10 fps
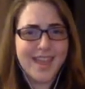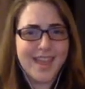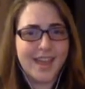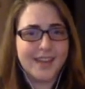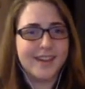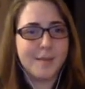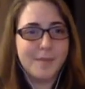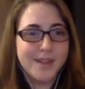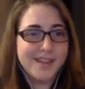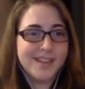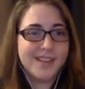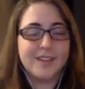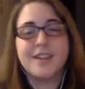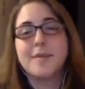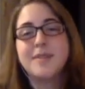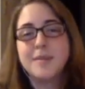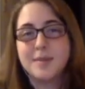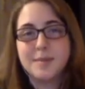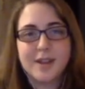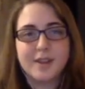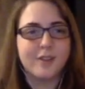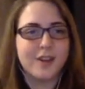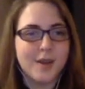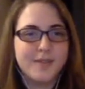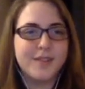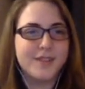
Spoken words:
and look up some spectrograms.